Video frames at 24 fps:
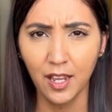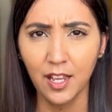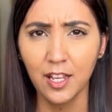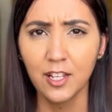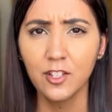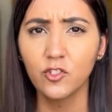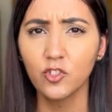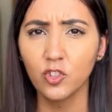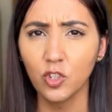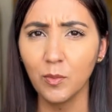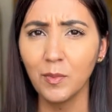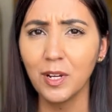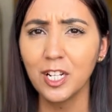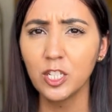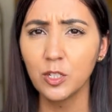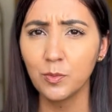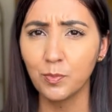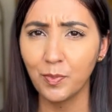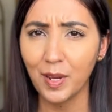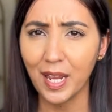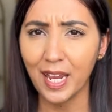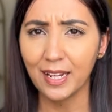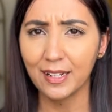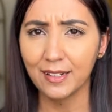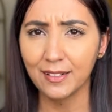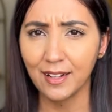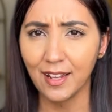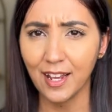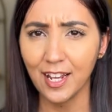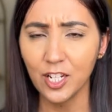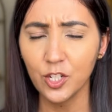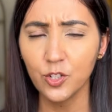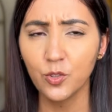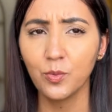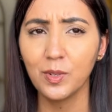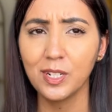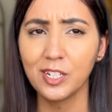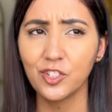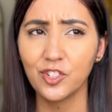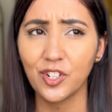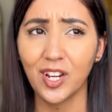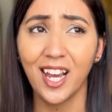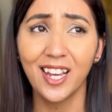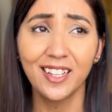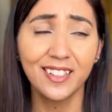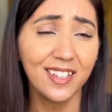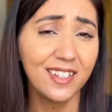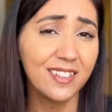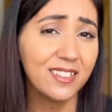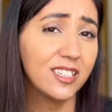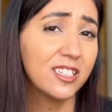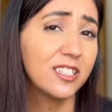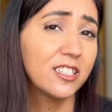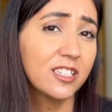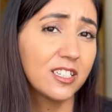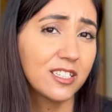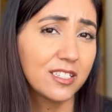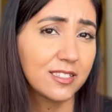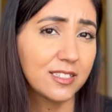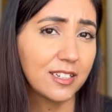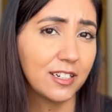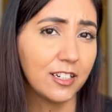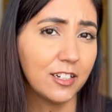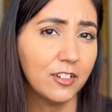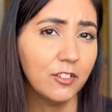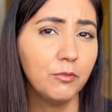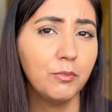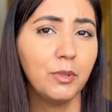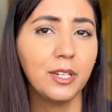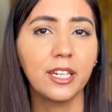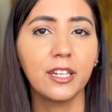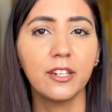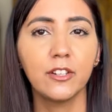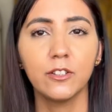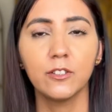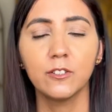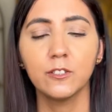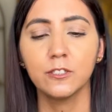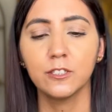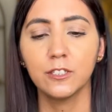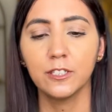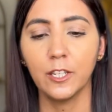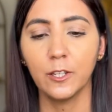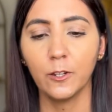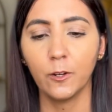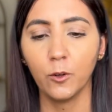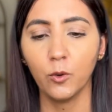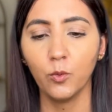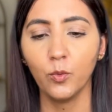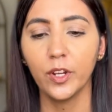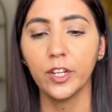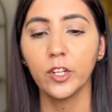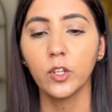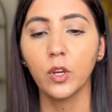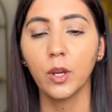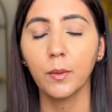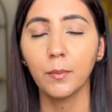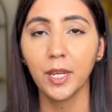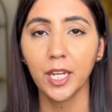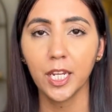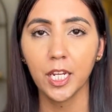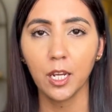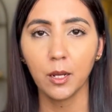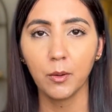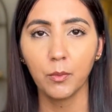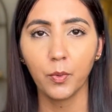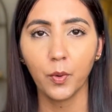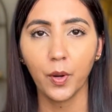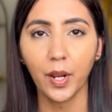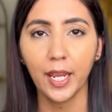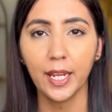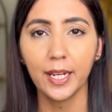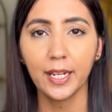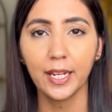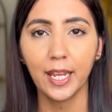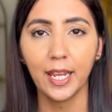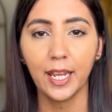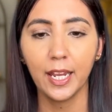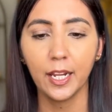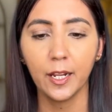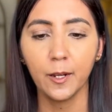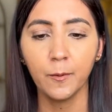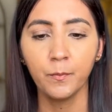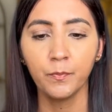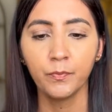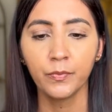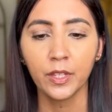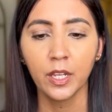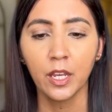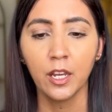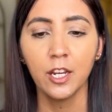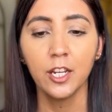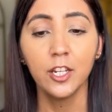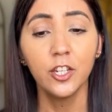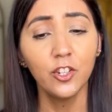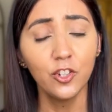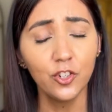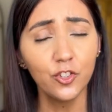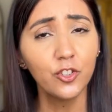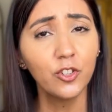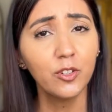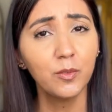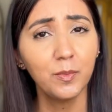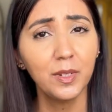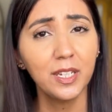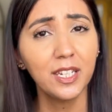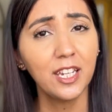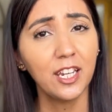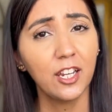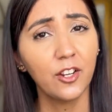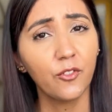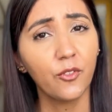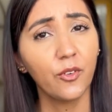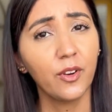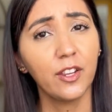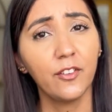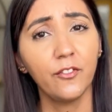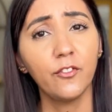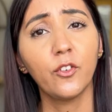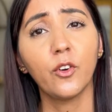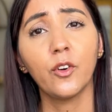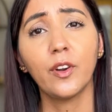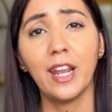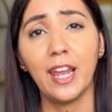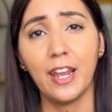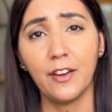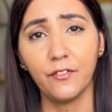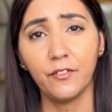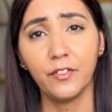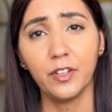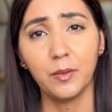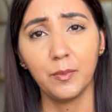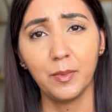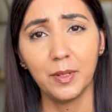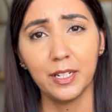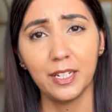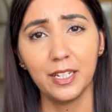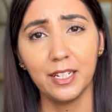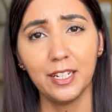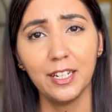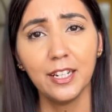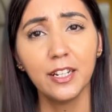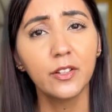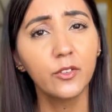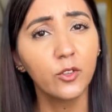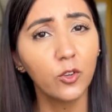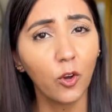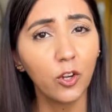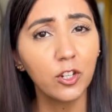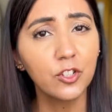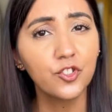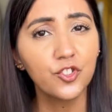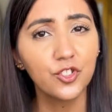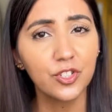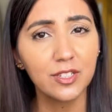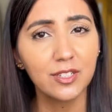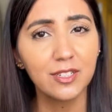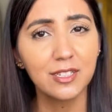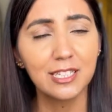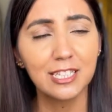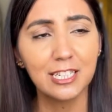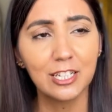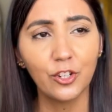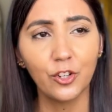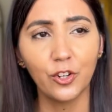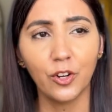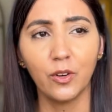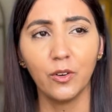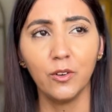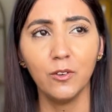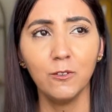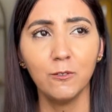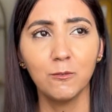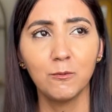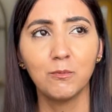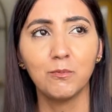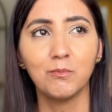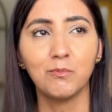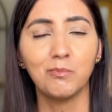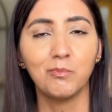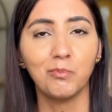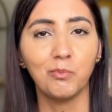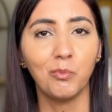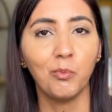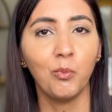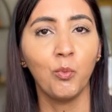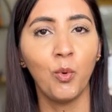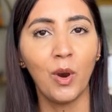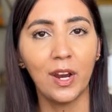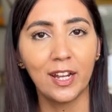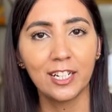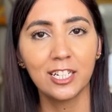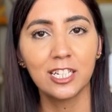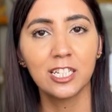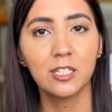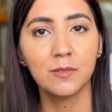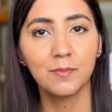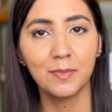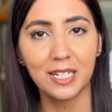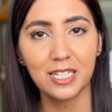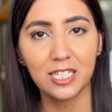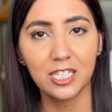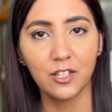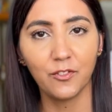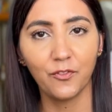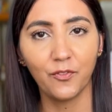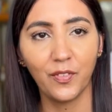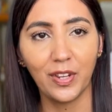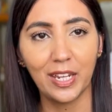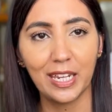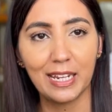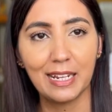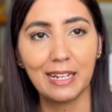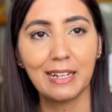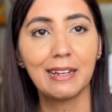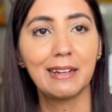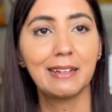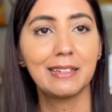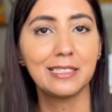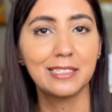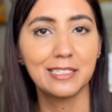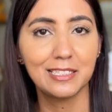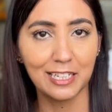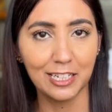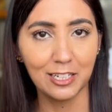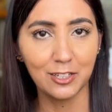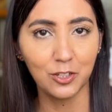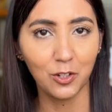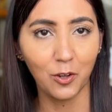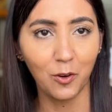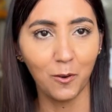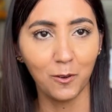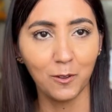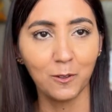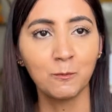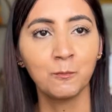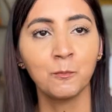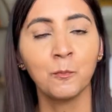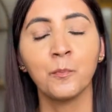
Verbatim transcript: so much backlash, which I think they deserve because you know when you're a makeup brand and you should be catering for everybody, not just you know one specific skin tone.